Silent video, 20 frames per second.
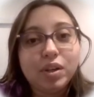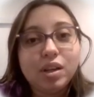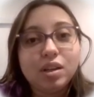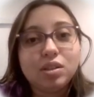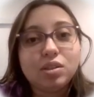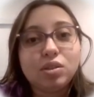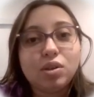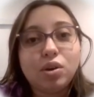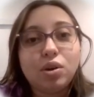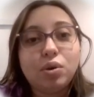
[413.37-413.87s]

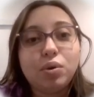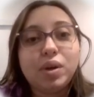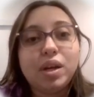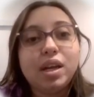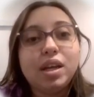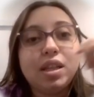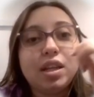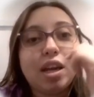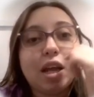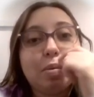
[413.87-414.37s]
So
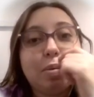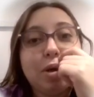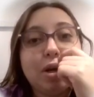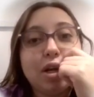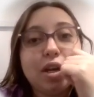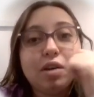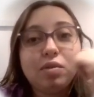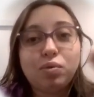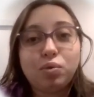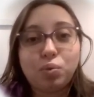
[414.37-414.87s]
in the
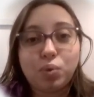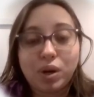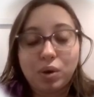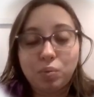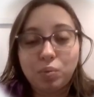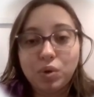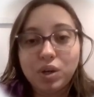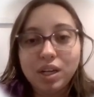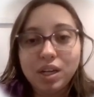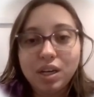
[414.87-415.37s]
neighborhood of
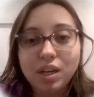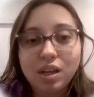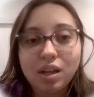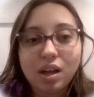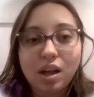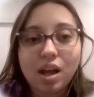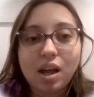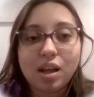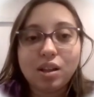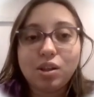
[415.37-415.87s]
Wynwood,
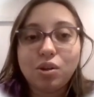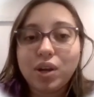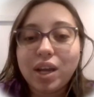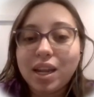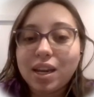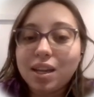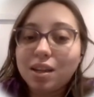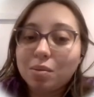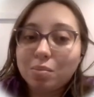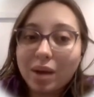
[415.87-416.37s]

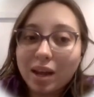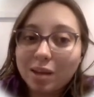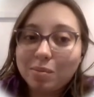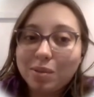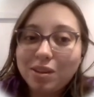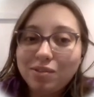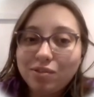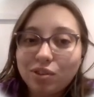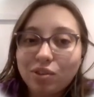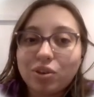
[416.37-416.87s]
located in
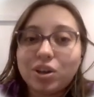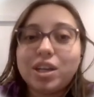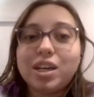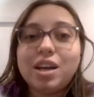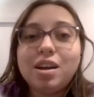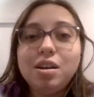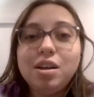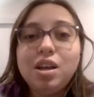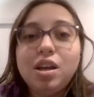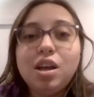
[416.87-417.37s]
Miami,
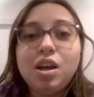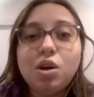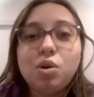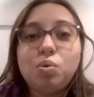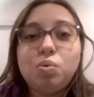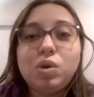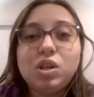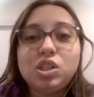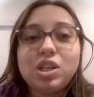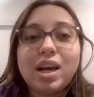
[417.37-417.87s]
Florida,
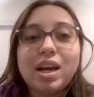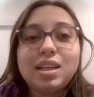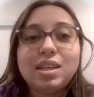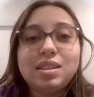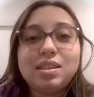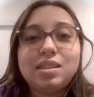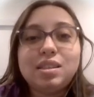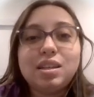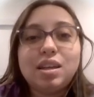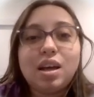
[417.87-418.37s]
which has
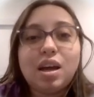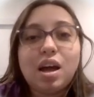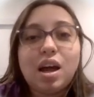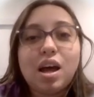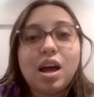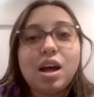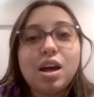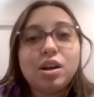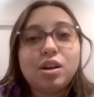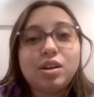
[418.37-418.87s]

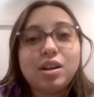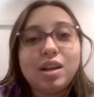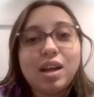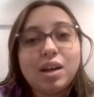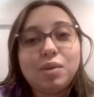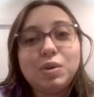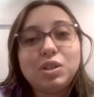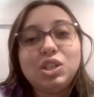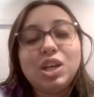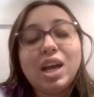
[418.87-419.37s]

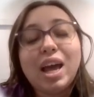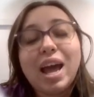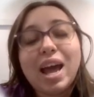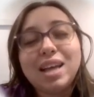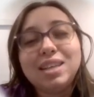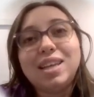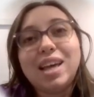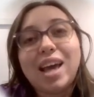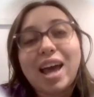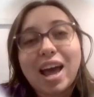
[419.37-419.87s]

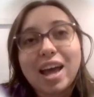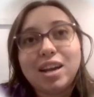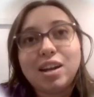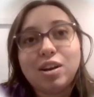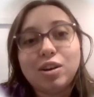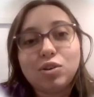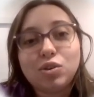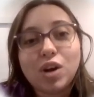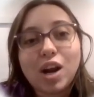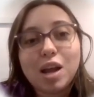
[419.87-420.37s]
had
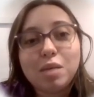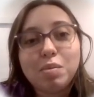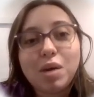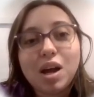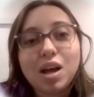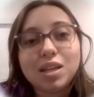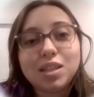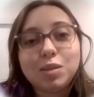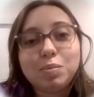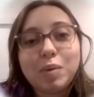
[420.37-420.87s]
a crime
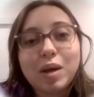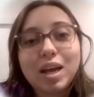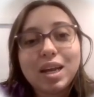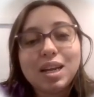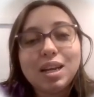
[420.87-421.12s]
hotspot,